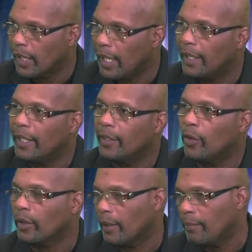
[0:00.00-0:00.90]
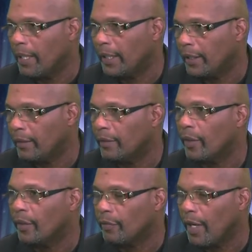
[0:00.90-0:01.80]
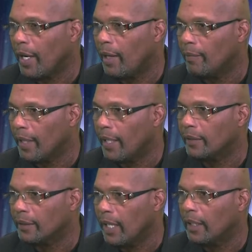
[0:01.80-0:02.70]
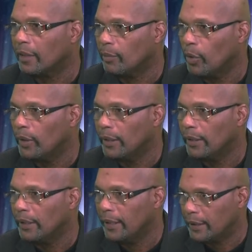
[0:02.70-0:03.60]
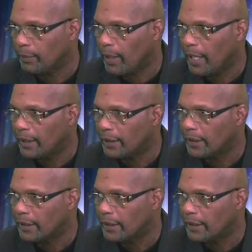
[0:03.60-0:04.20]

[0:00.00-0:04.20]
and they know they're making $35,000 more than the list price.